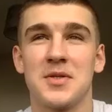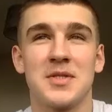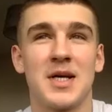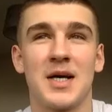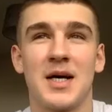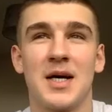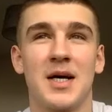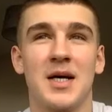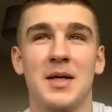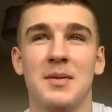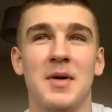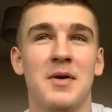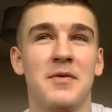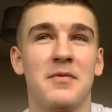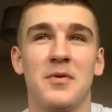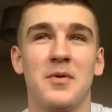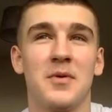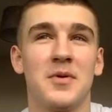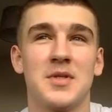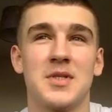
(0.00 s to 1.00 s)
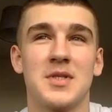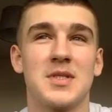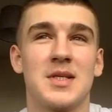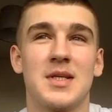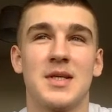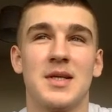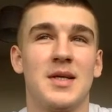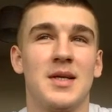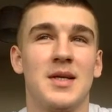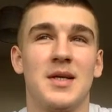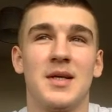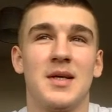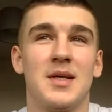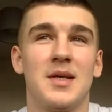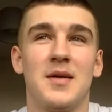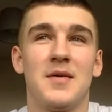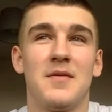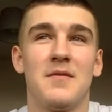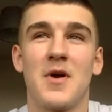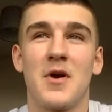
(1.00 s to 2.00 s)
time. Everyone's
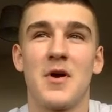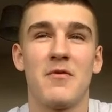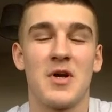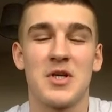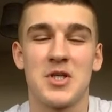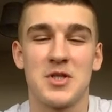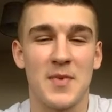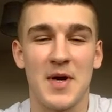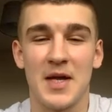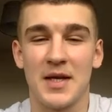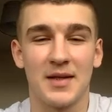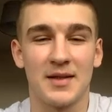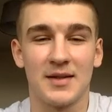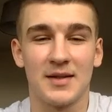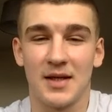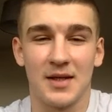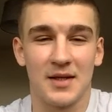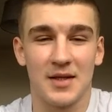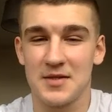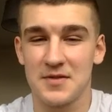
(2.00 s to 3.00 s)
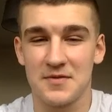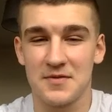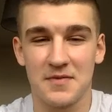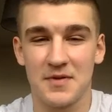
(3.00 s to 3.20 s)
very regimented. Like,